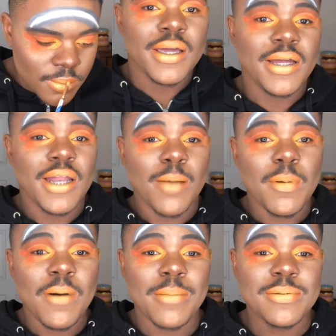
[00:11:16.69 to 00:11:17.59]
Okay, now I'm
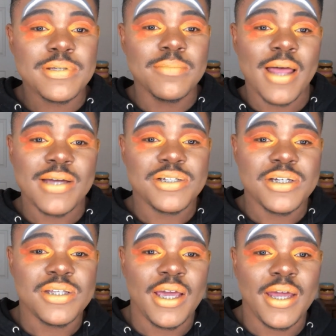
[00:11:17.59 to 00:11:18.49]
going to pop up some
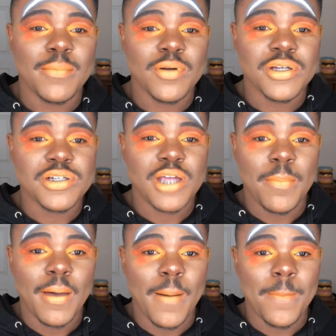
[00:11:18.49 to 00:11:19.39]
lashes and I'm going to
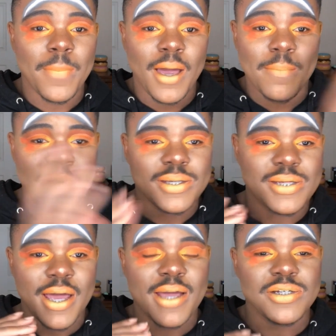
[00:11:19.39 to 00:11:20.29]
shape up my
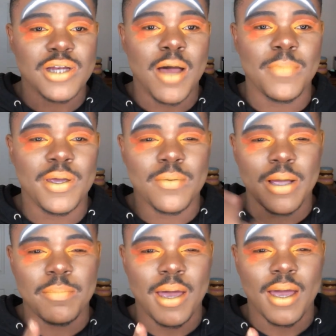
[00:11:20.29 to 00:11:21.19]
mustache, and I'll be
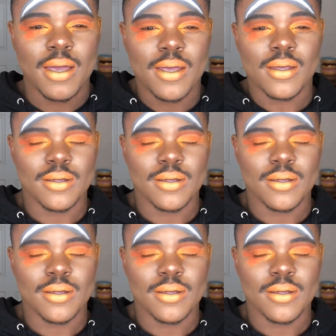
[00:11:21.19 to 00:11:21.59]
right back.